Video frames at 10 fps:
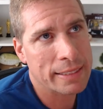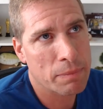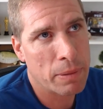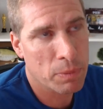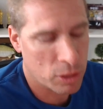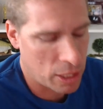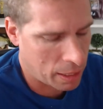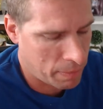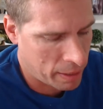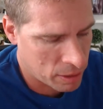that people are
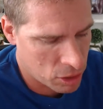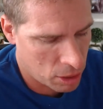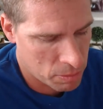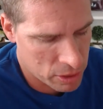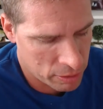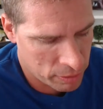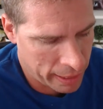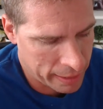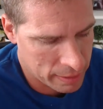talking about in terms of like